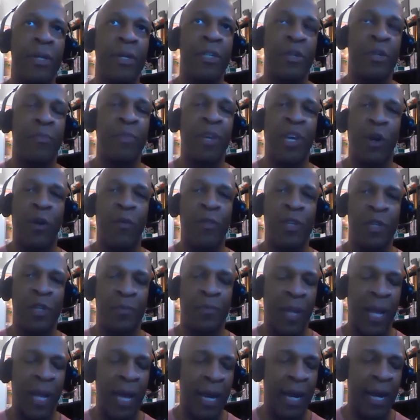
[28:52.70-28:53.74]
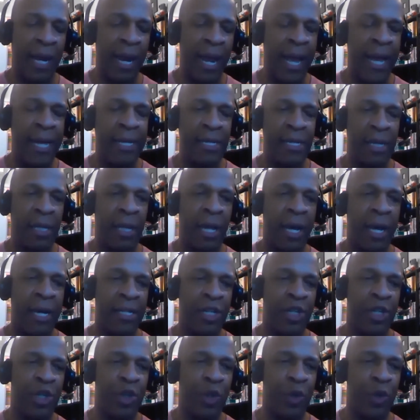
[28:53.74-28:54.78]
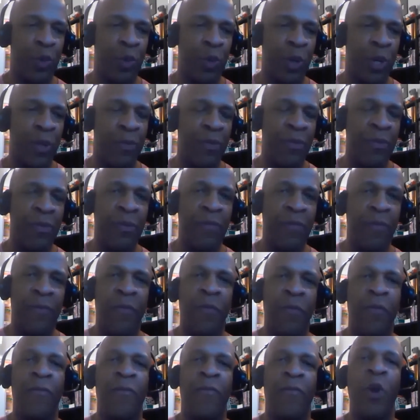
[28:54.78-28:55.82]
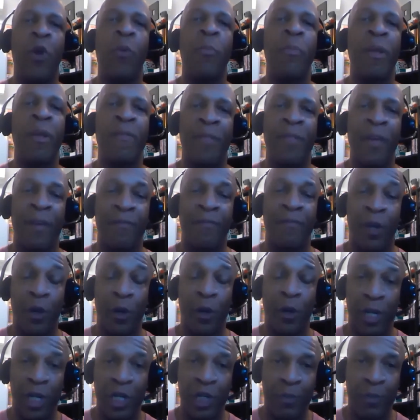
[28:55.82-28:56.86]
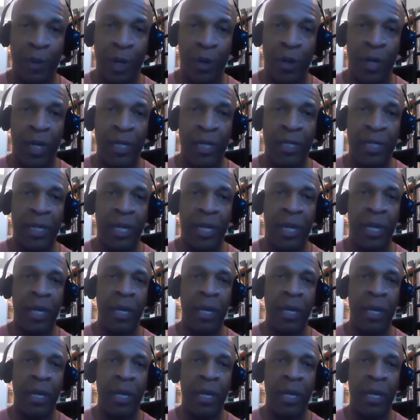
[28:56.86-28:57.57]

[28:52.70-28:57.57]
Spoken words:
be on this planet has a lot to do with the fulfillment that they're experiencing.